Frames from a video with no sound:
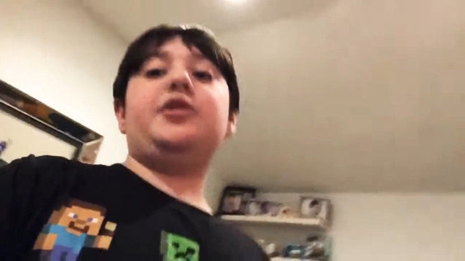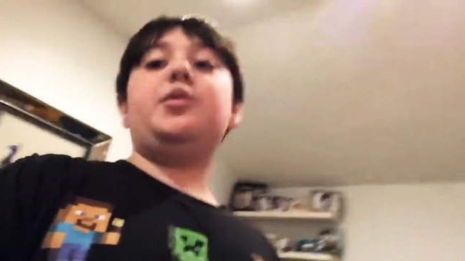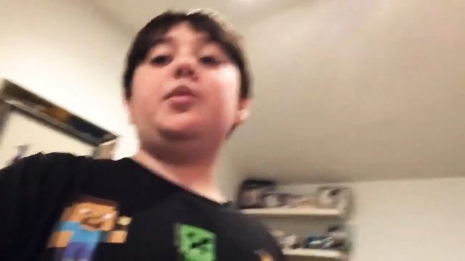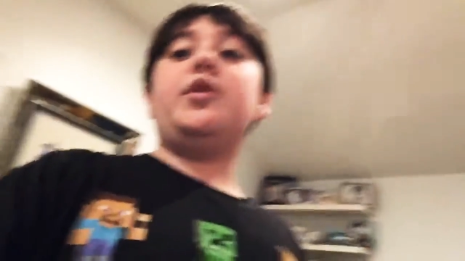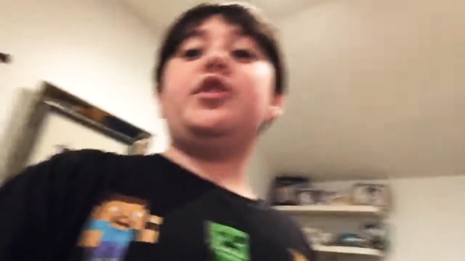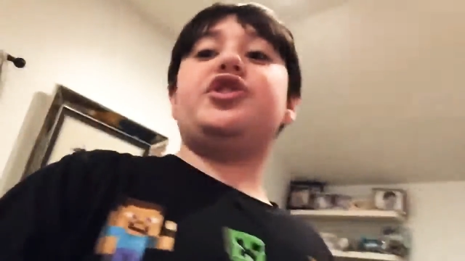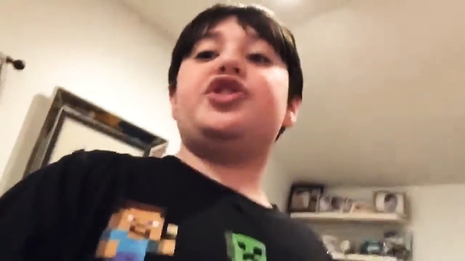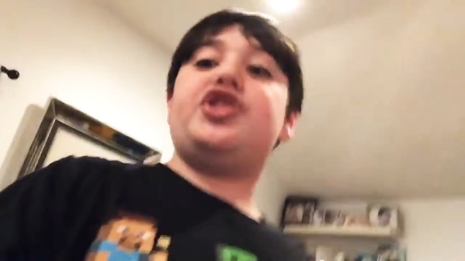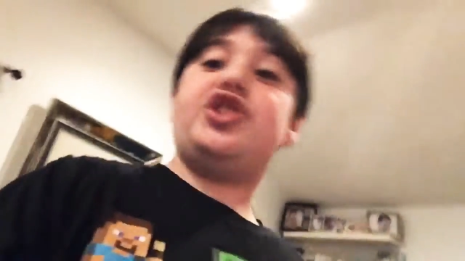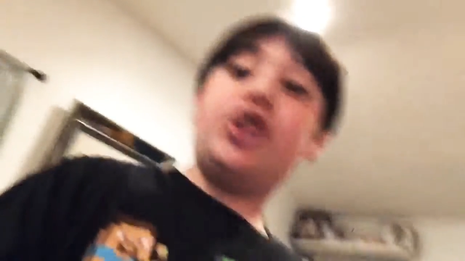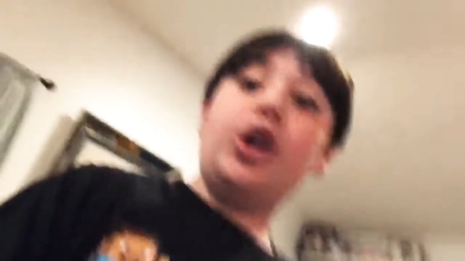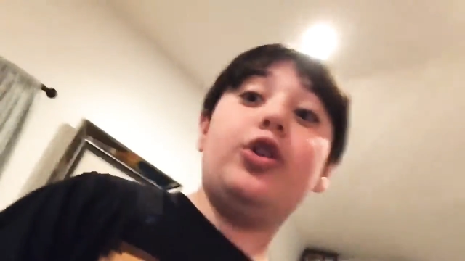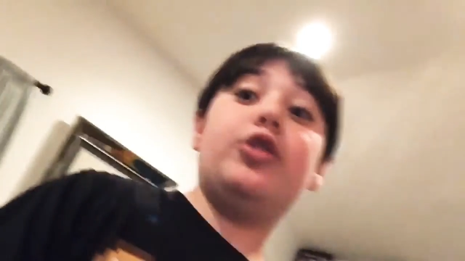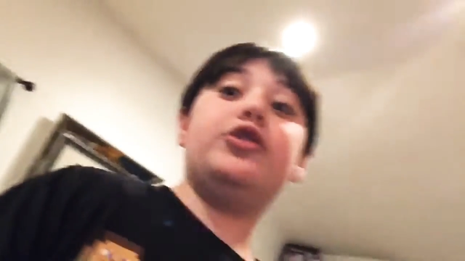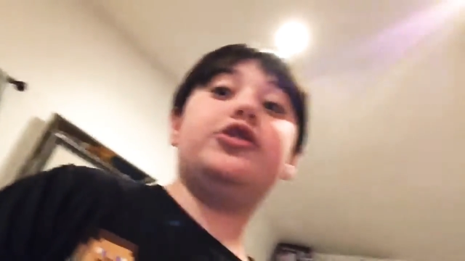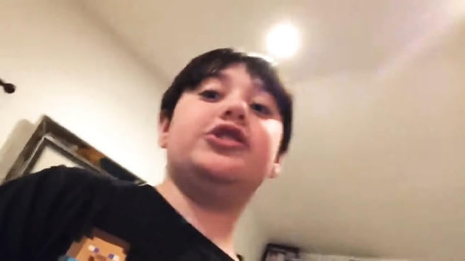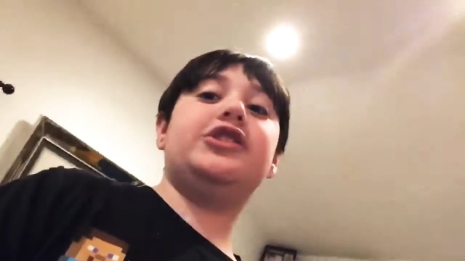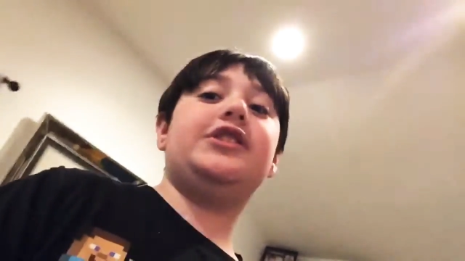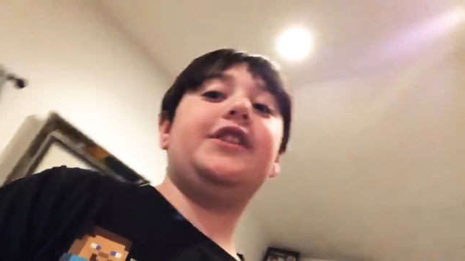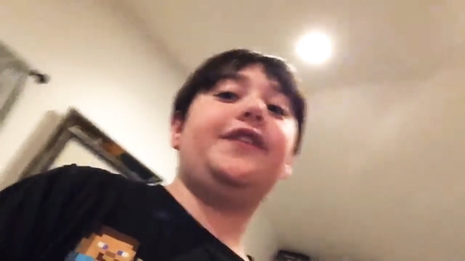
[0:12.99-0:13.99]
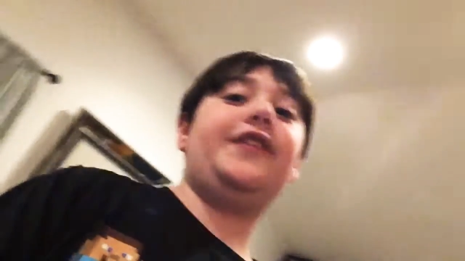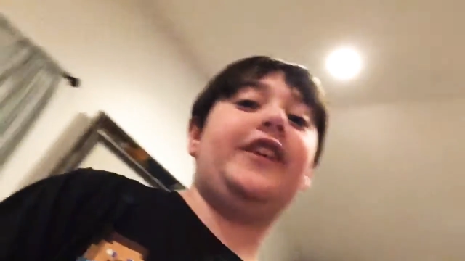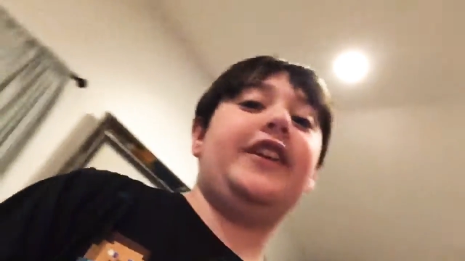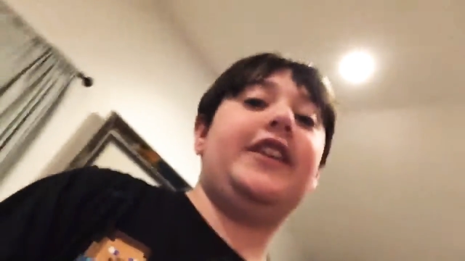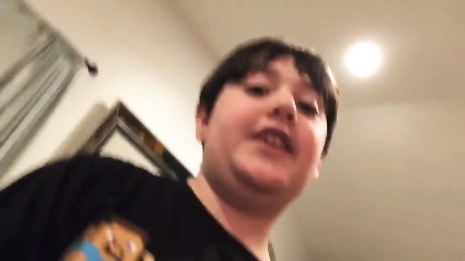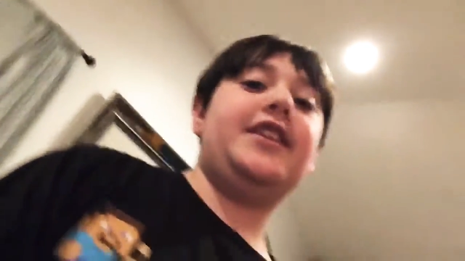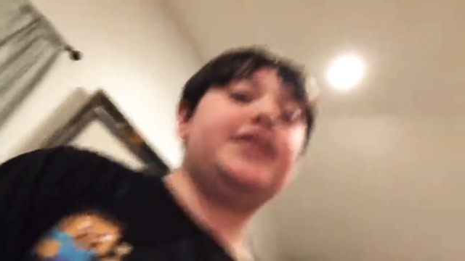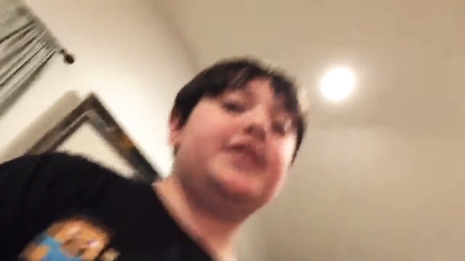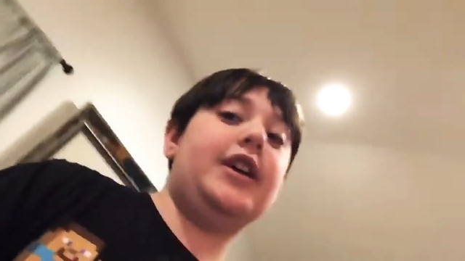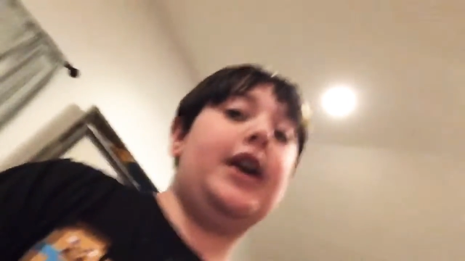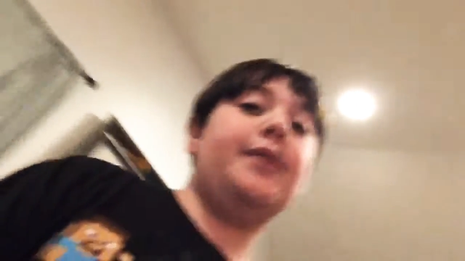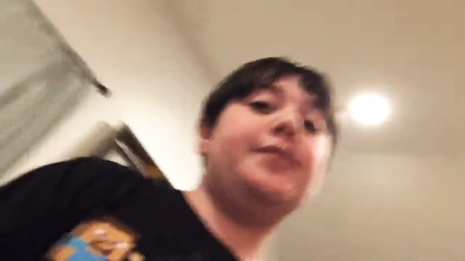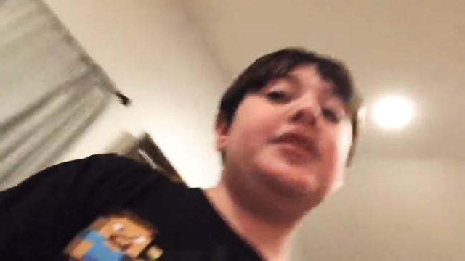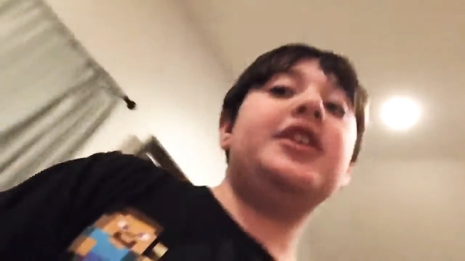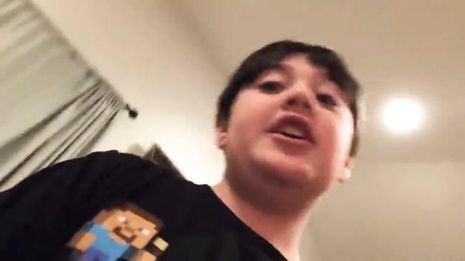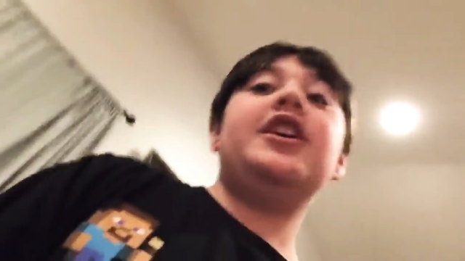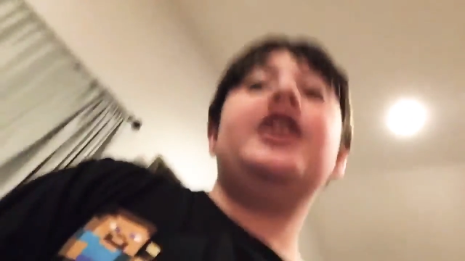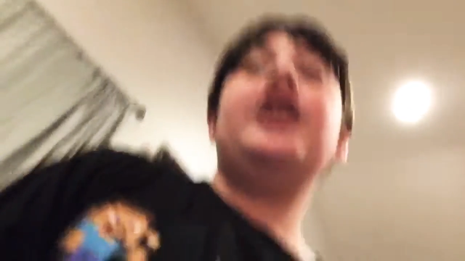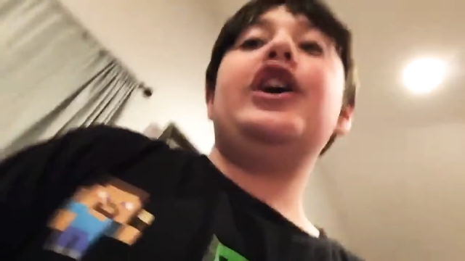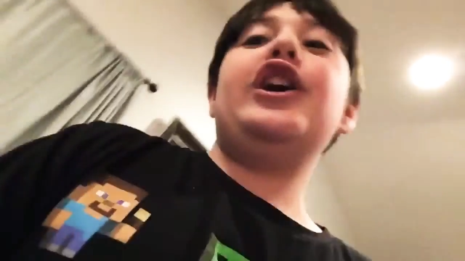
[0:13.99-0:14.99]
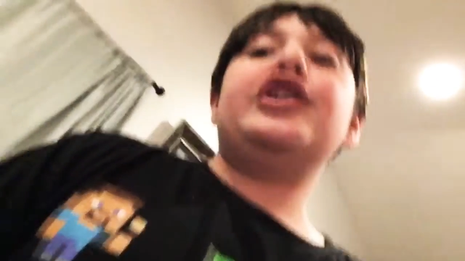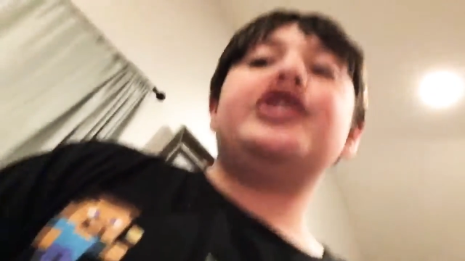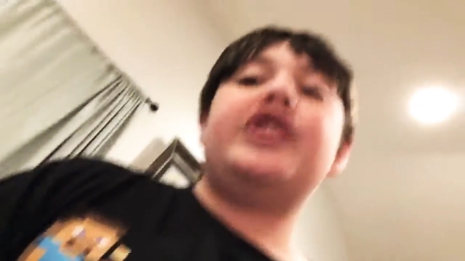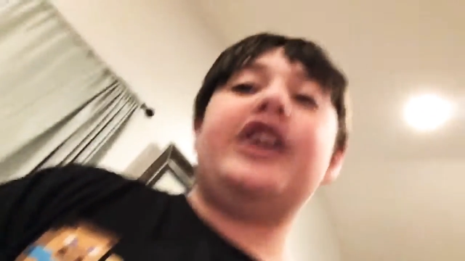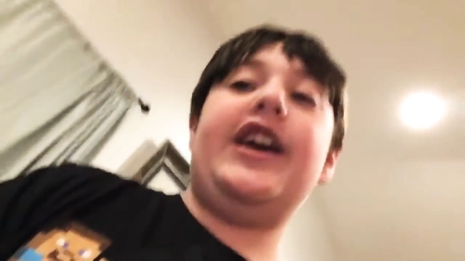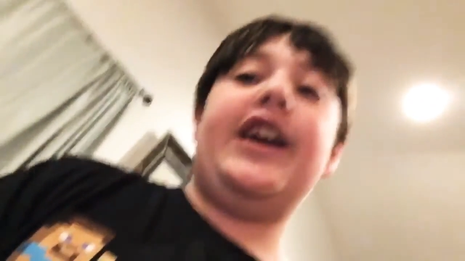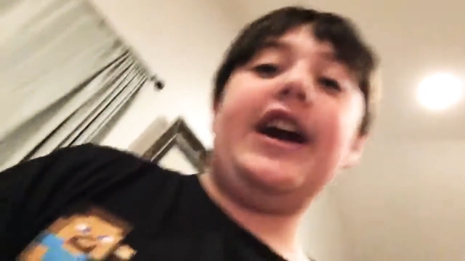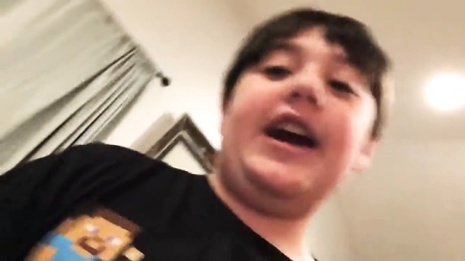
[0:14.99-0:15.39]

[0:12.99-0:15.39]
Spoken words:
We're so close to 50 subs. So yeah,